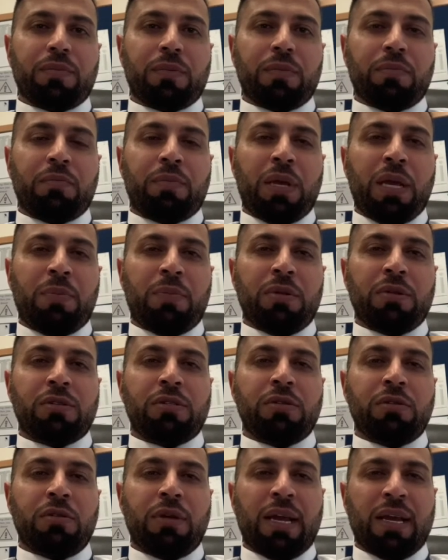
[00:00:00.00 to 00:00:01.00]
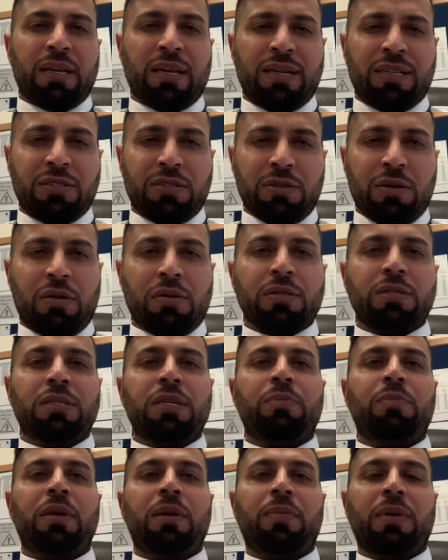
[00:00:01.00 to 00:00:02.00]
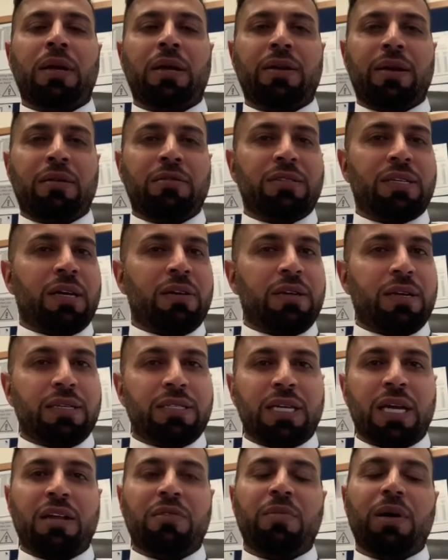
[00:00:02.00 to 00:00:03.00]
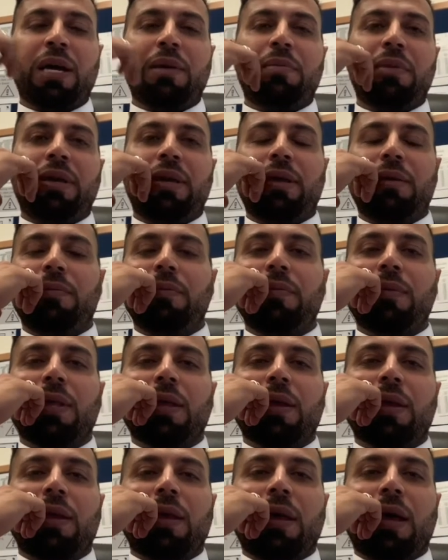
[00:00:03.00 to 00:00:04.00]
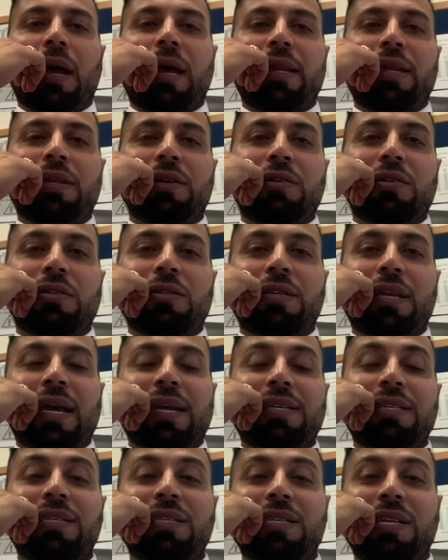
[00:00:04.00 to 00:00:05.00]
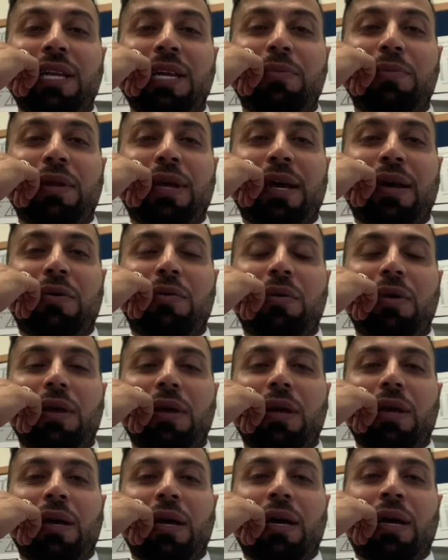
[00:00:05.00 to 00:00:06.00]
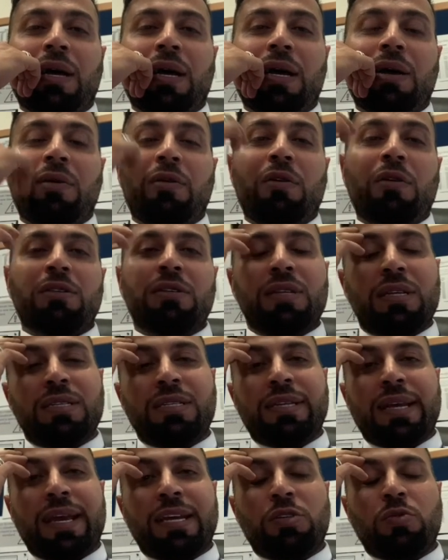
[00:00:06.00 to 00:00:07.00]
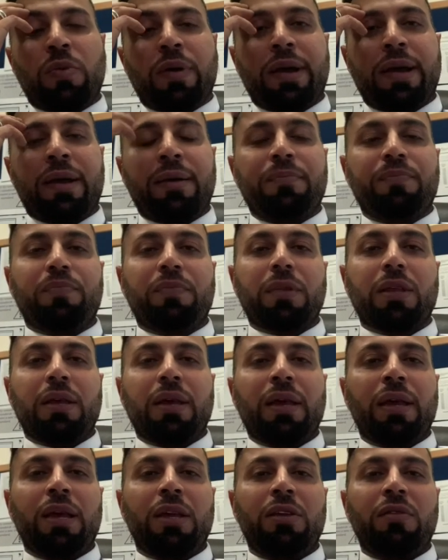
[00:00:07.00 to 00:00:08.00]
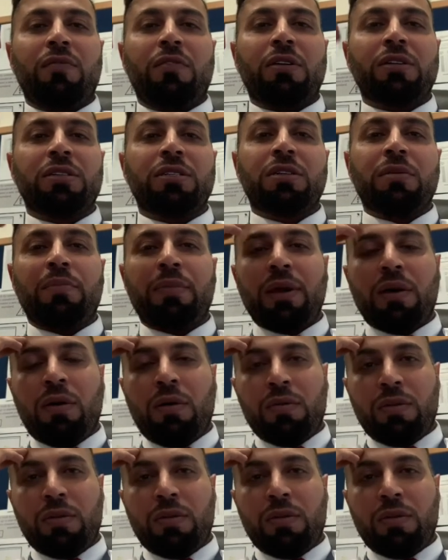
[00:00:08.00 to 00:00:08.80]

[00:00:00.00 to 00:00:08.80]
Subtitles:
People do get exhausted, people are going down. You can tell by me, I need a good night's sleep now. I've got to the stage where here you've got to submit all the